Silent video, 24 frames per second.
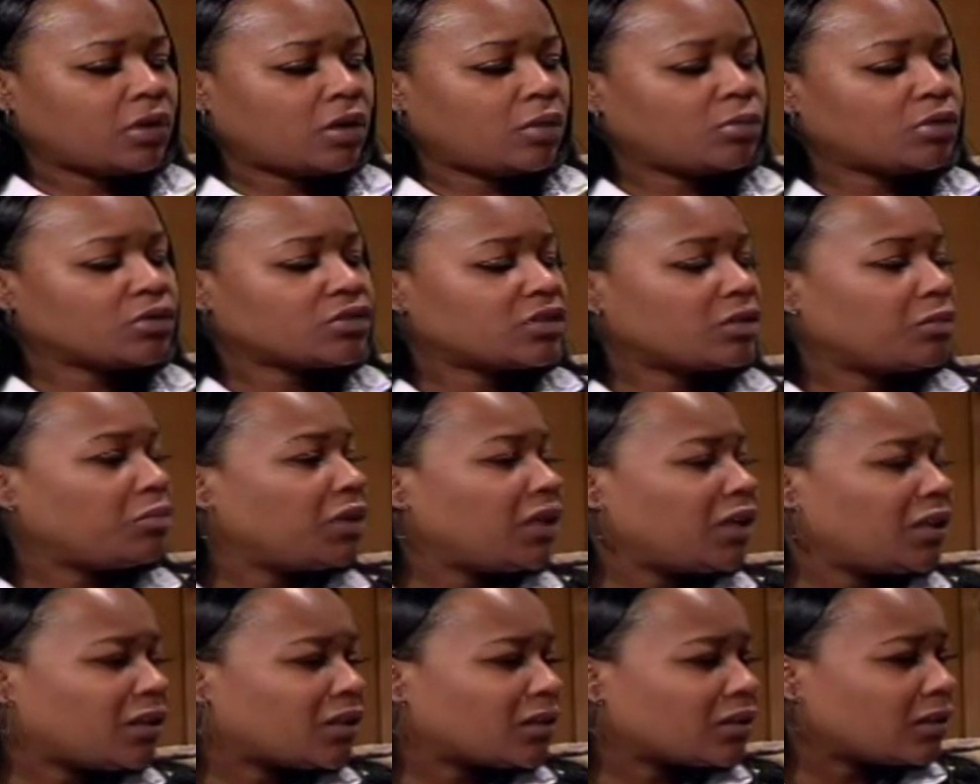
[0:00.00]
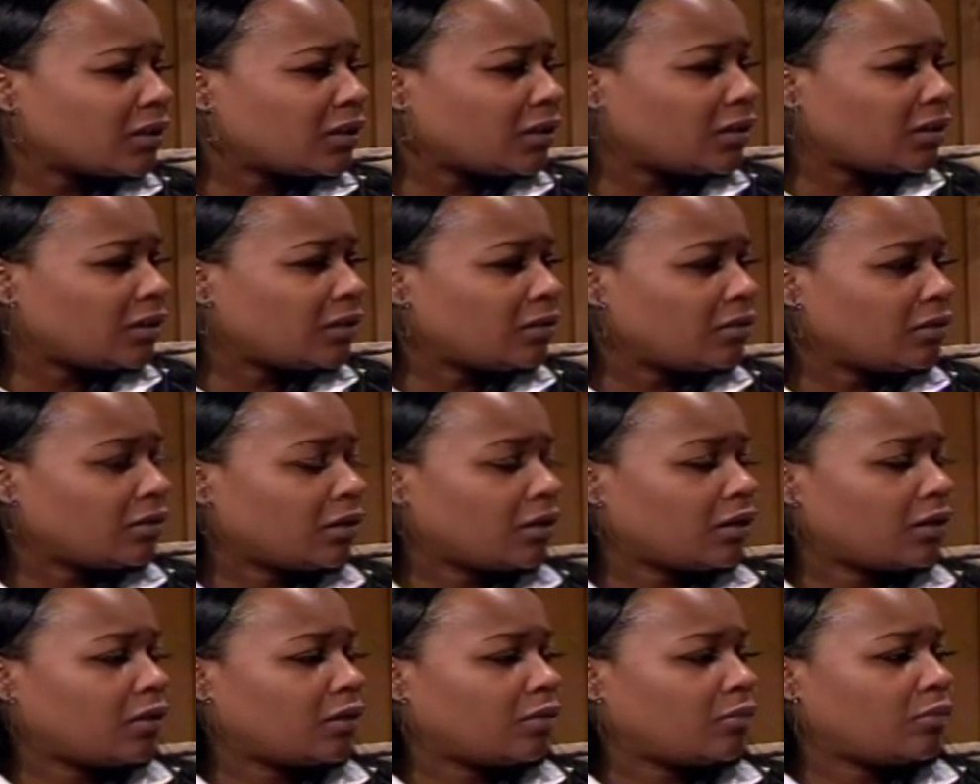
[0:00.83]
almost immediately
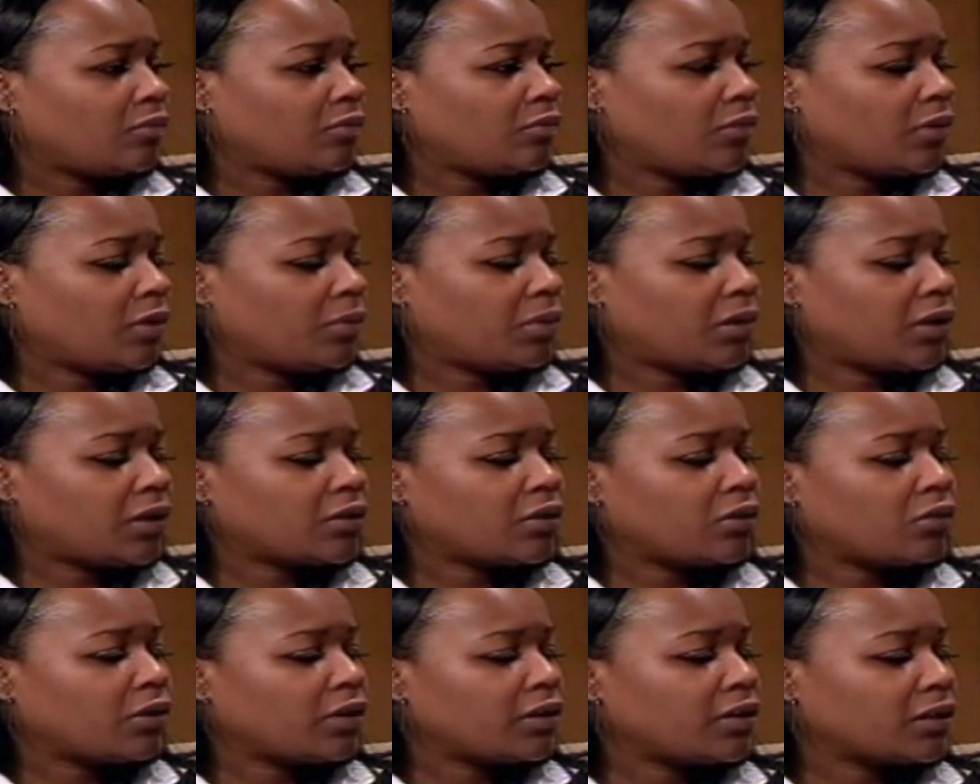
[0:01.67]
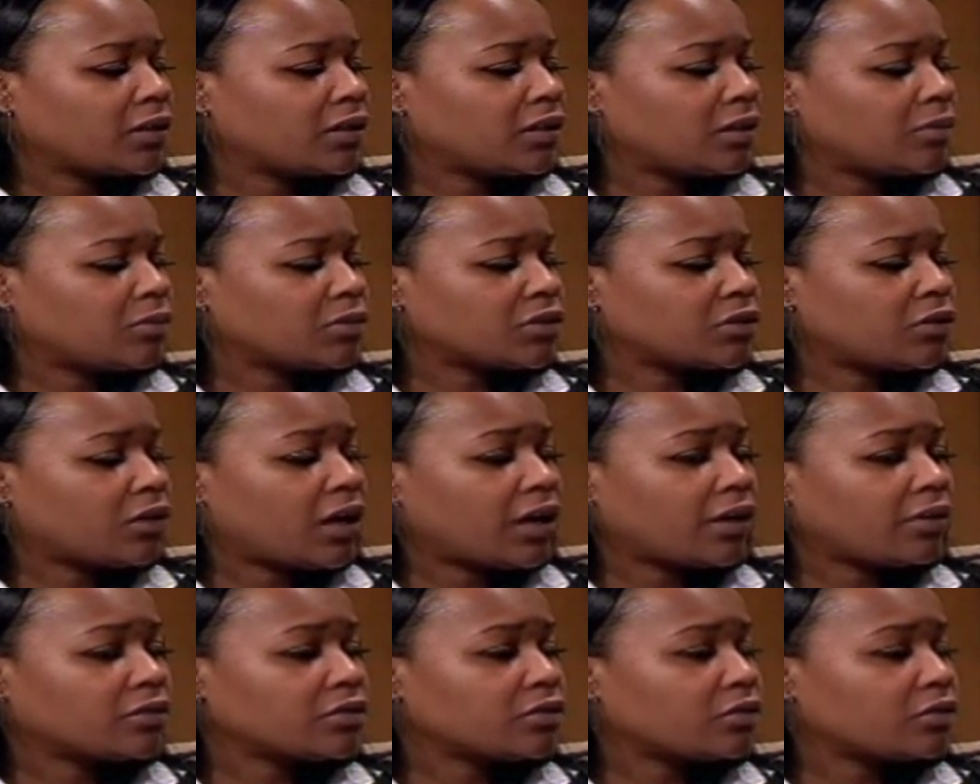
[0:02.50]
um, upon going to Columbus, Ohio.